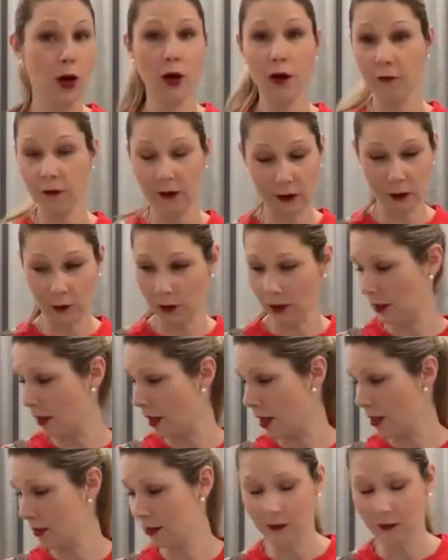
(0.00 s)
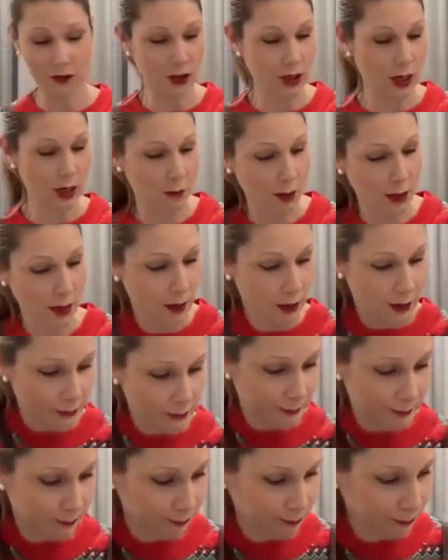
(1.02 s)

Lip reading: perfect with a glass of champagne.